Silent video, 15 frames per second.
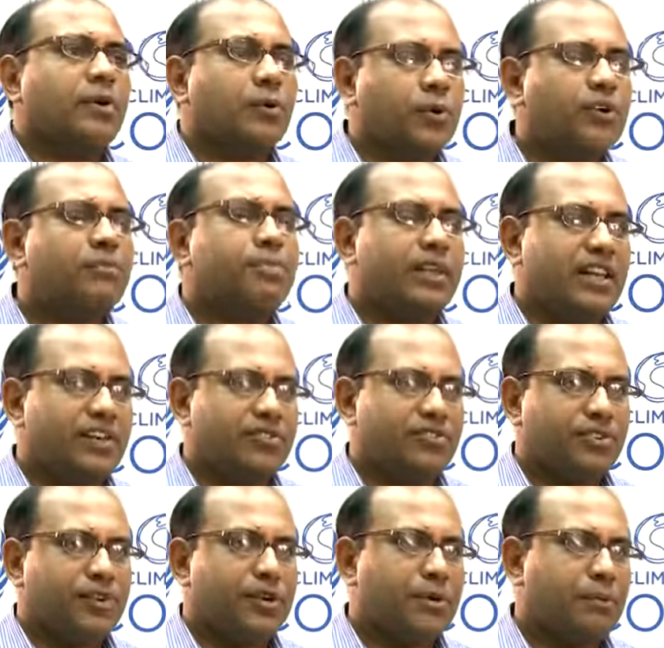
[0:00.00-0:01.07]
we believe
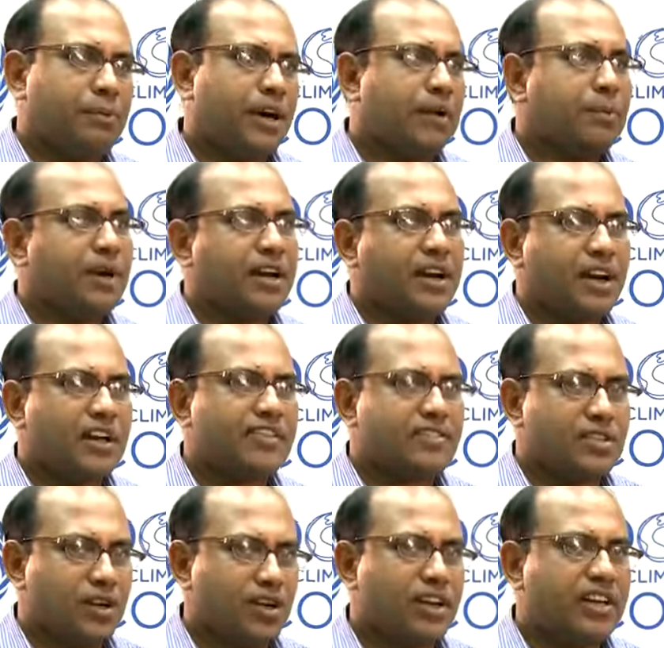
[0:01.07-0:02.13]
farmer has
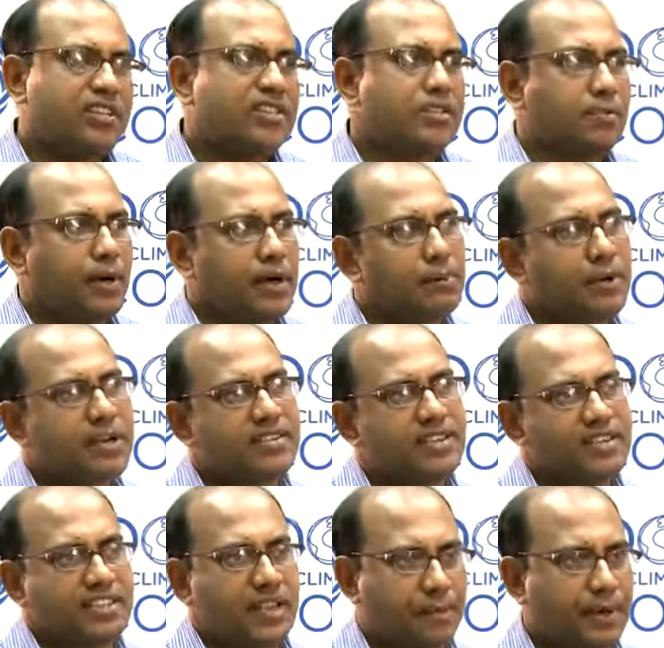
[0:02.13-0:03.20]
knowledge, farmers has
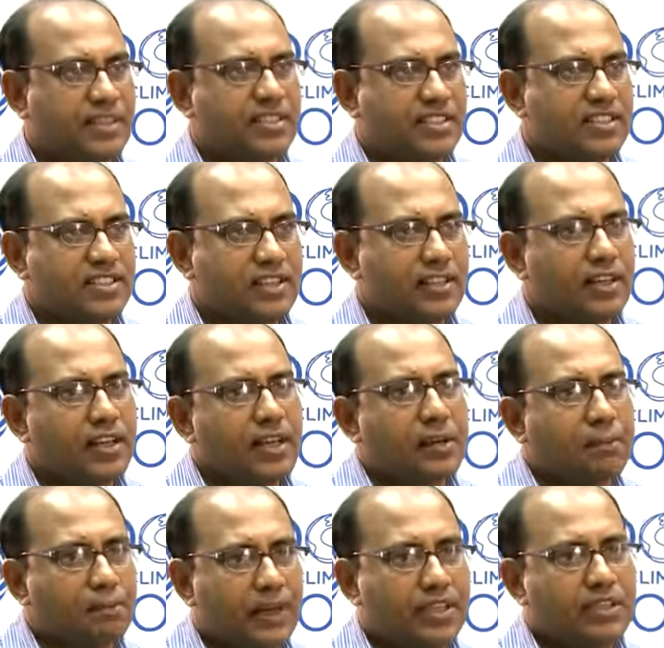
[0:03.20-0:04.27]
capacity,
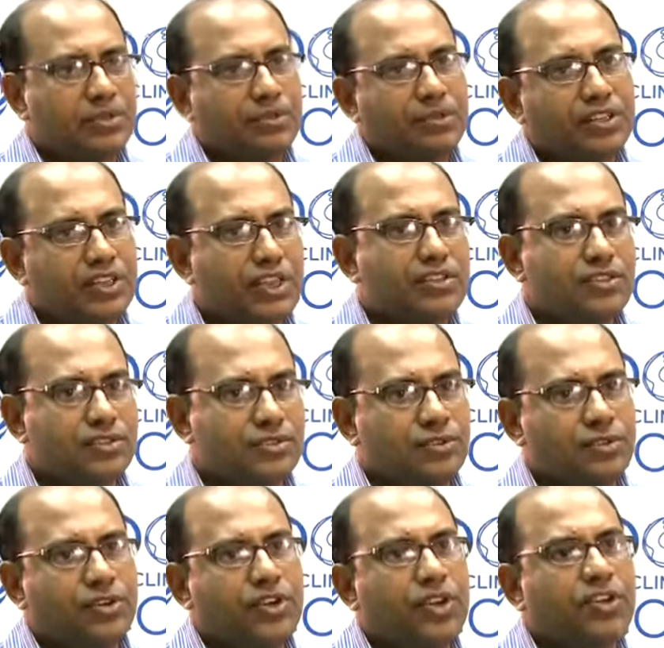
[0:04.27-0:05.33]
but we need
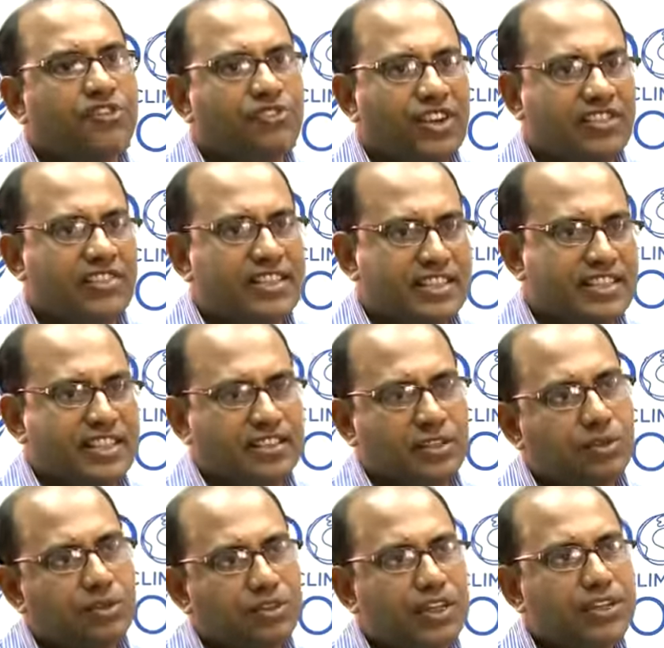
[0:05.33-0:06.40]
to facilitate,
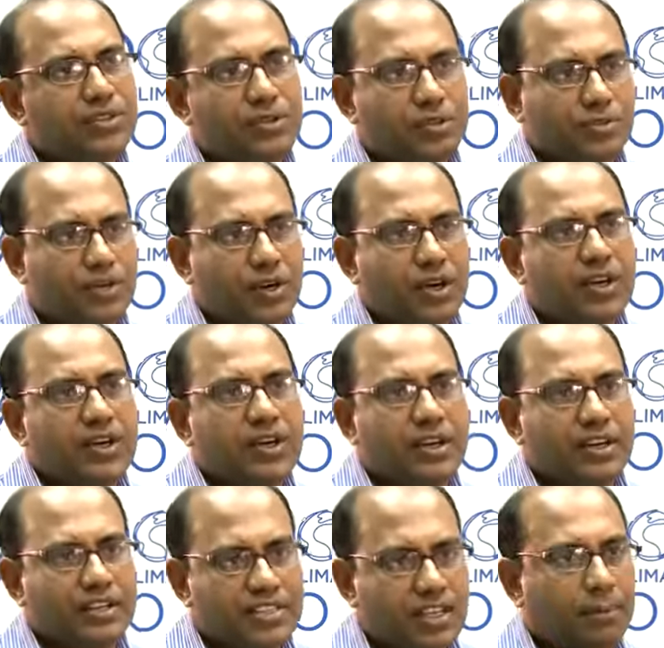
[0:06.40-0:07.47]
we need to
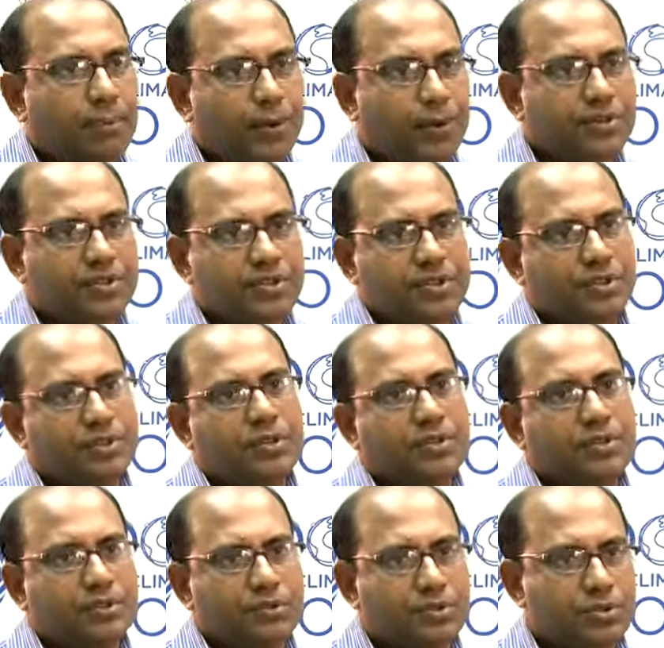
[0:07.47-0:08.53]
uh, support
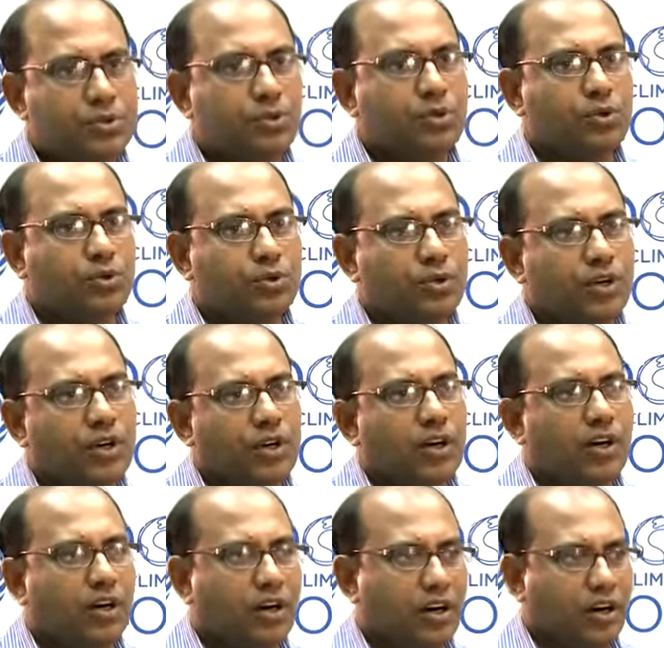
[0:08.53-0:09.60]
to
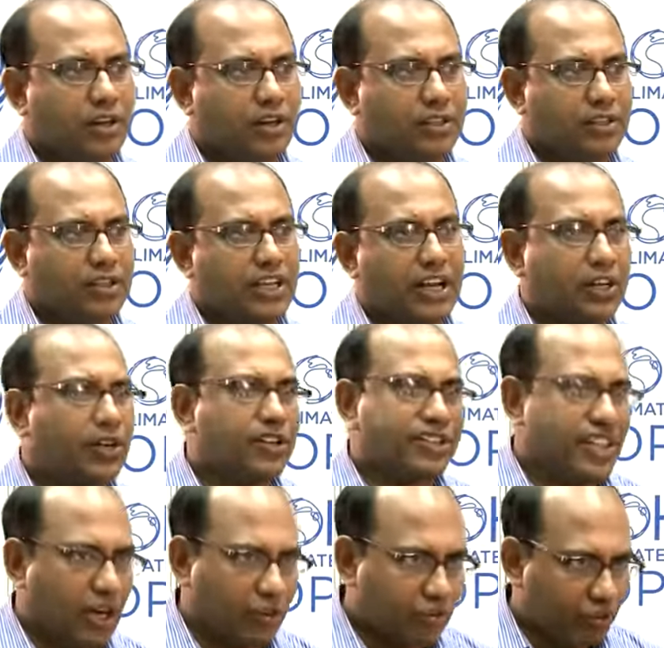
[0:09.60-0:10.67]
uh, carry on
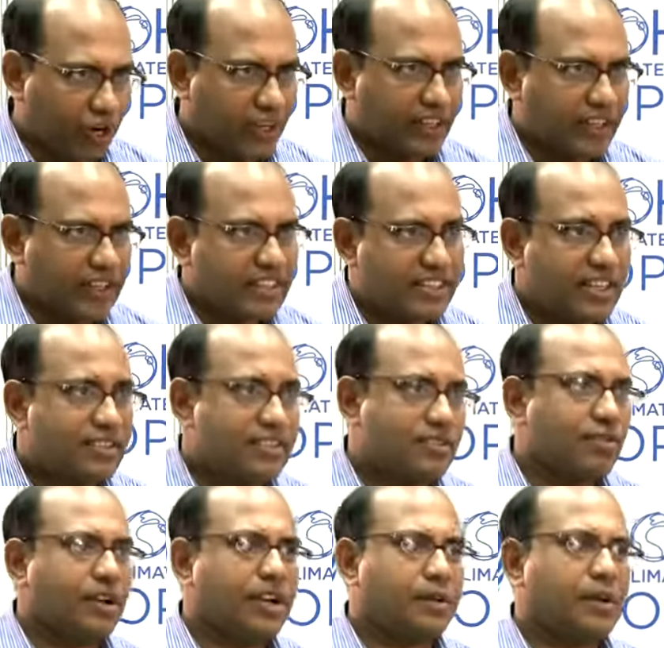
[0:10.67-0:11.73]
their work. That's
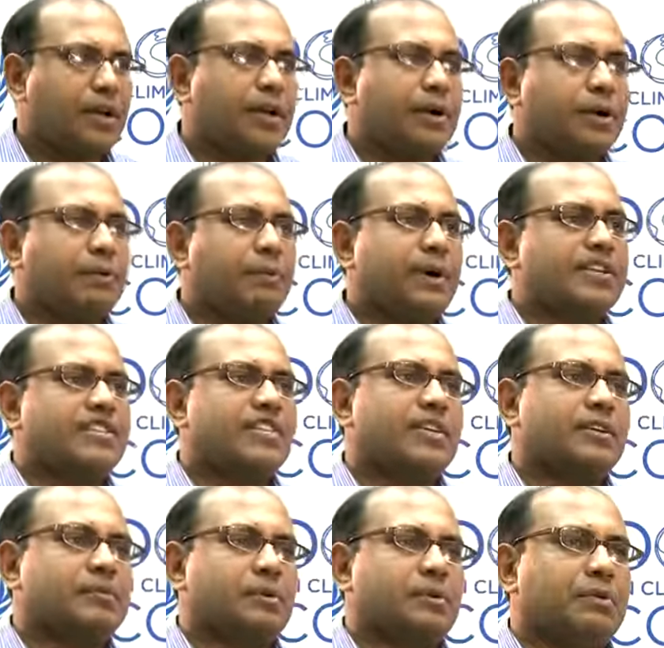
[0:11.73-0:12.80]
why Barcik
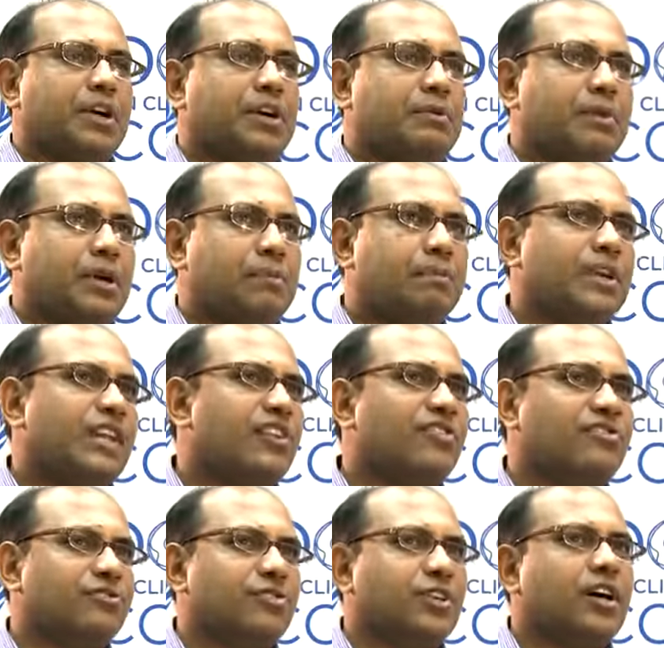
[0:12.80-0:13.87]
uh, believe
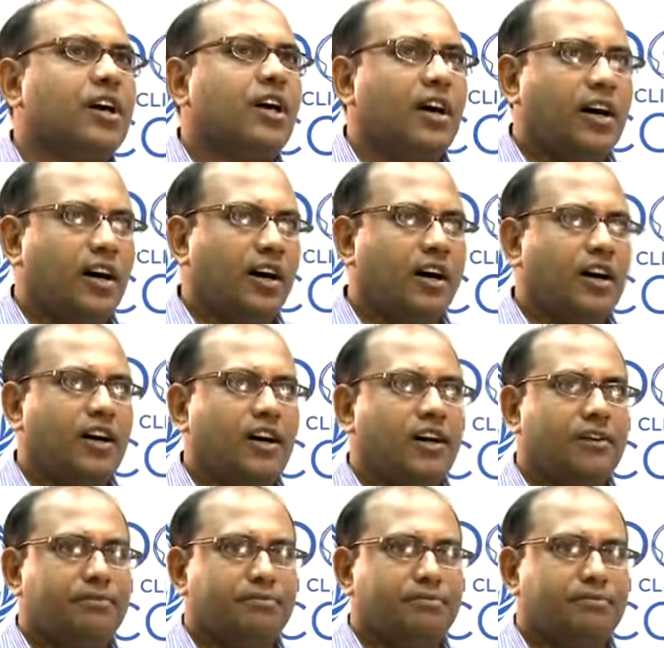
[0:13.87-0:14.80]
uh,